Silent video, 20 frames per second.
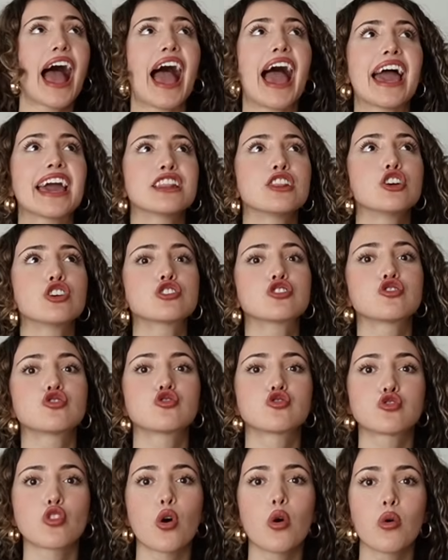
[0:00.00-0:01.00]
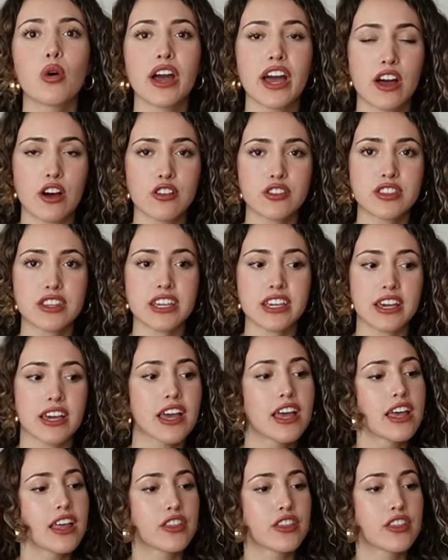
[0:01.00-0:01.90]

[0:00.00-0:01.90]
I looked so healthy.